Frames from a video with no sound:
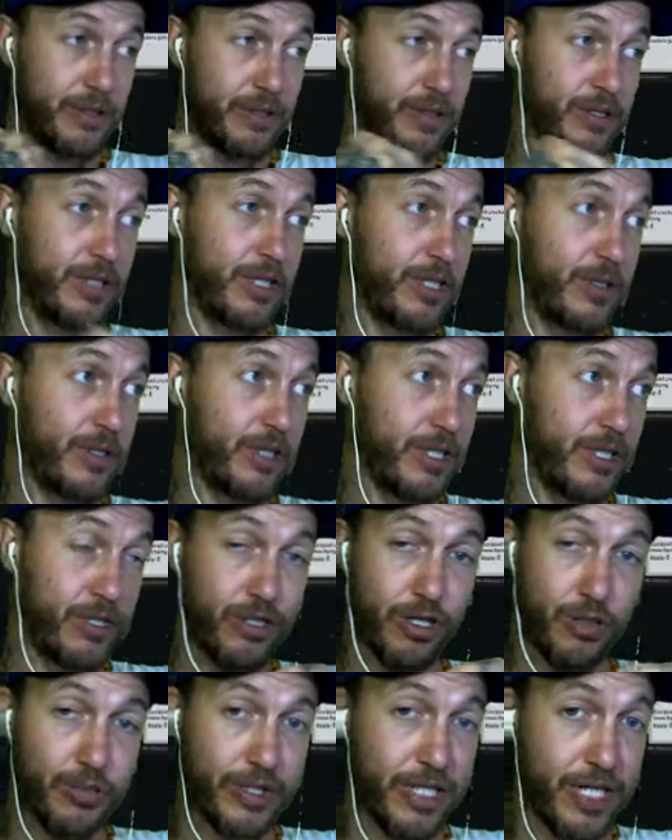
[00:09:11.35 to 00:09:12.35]
So his
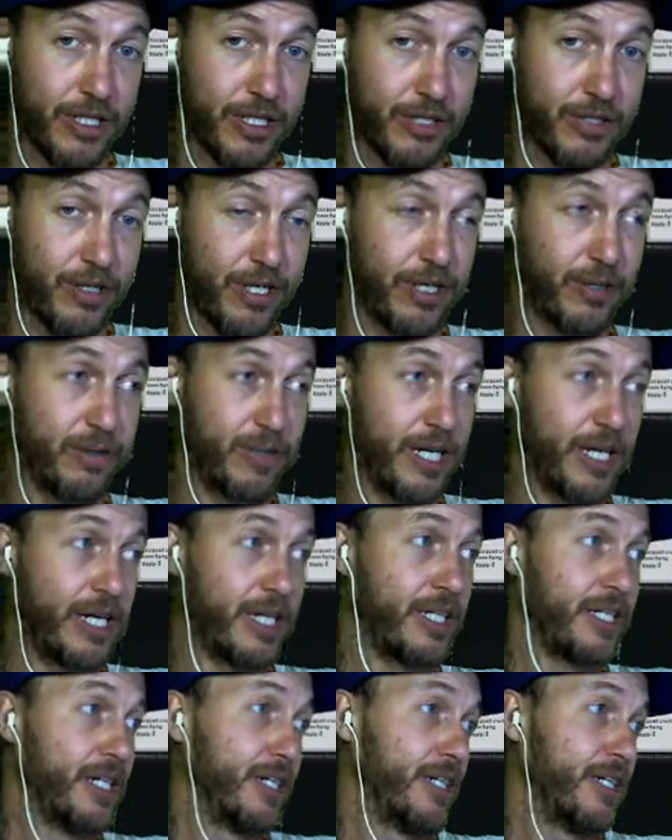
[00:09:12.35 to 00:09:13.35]
job's done straight away,
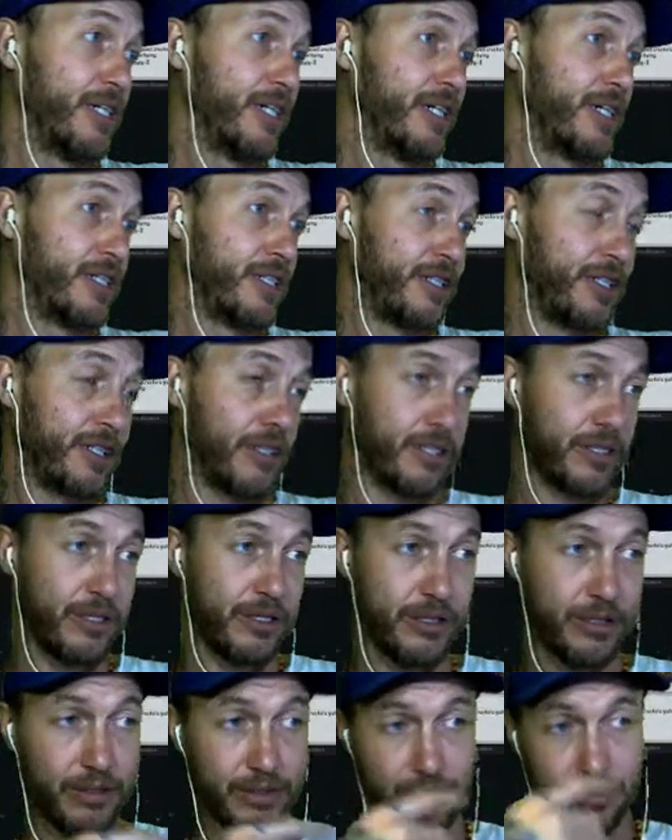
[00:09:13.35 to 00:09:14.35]
and you
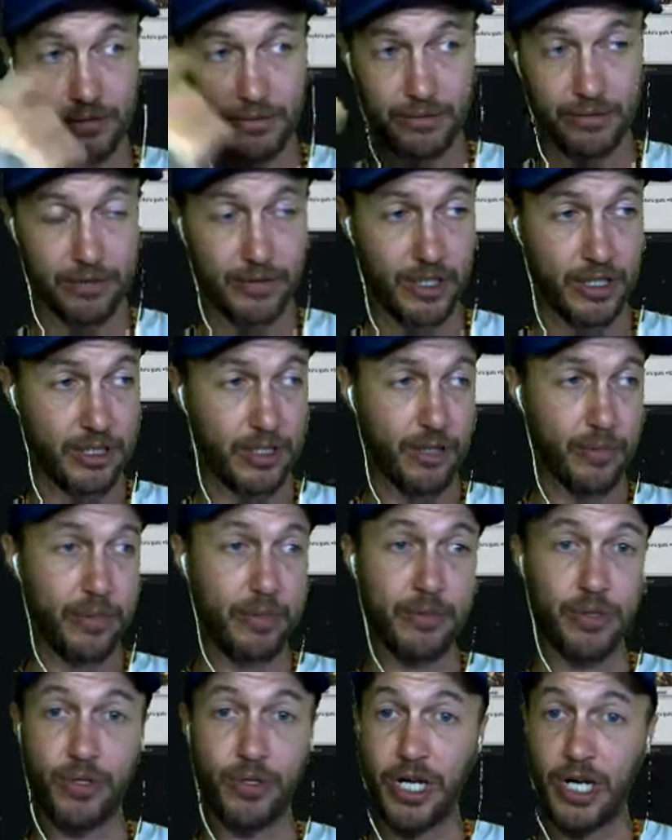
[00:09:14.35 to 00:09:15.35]
can Goblin
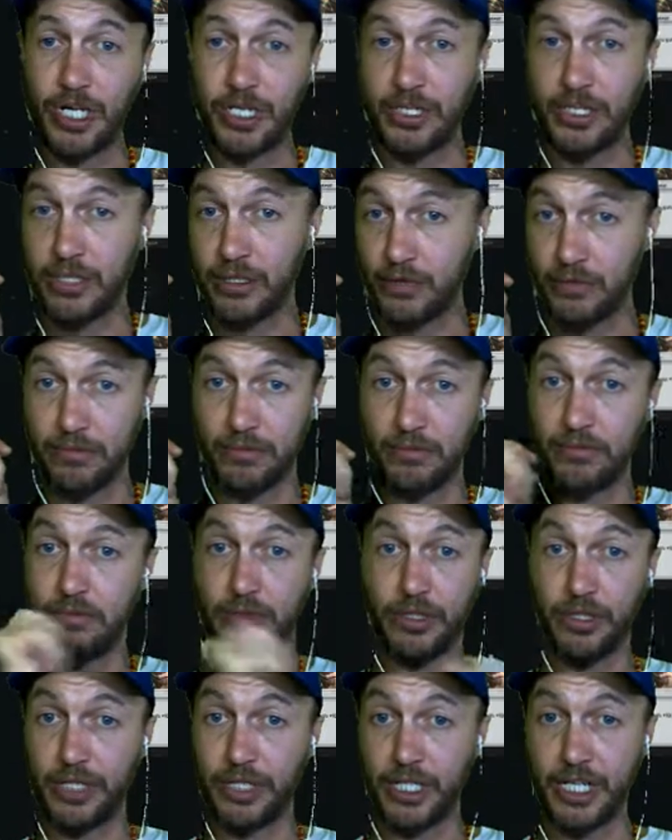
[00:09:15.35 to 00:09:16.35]
Barrage and
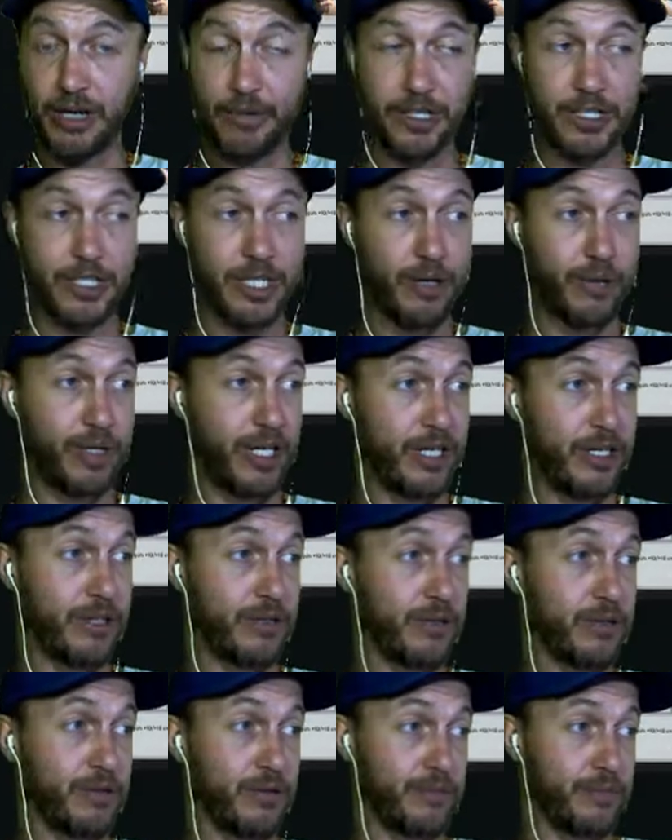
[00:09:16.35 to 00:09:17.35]
do the damage that way,
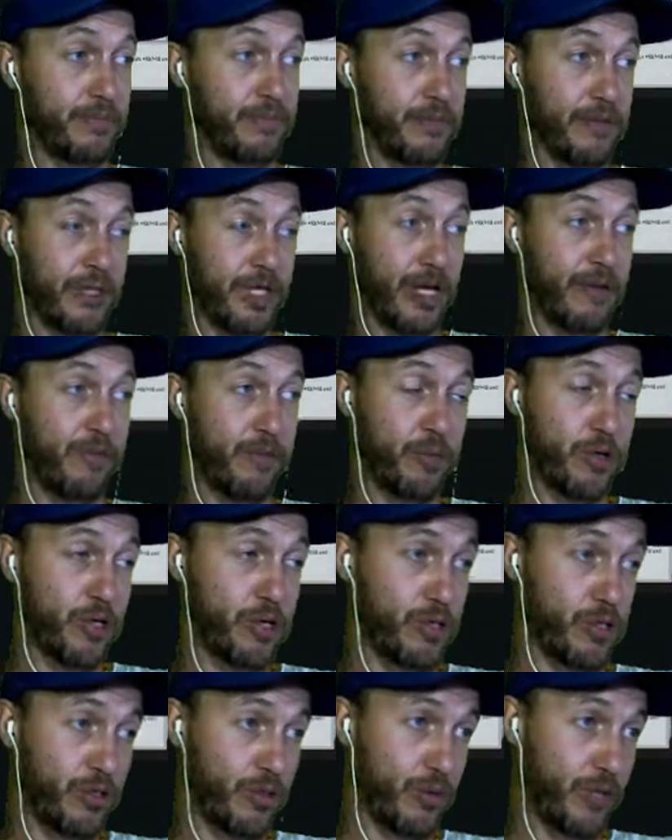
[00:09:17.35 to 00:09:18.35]
or have a blocker
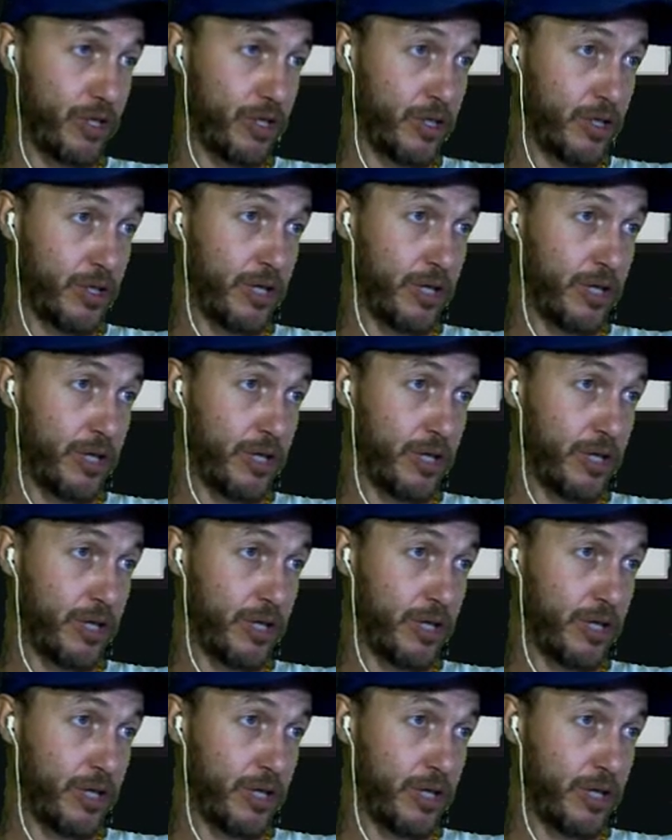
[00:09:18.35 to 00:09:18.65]
or whatnot.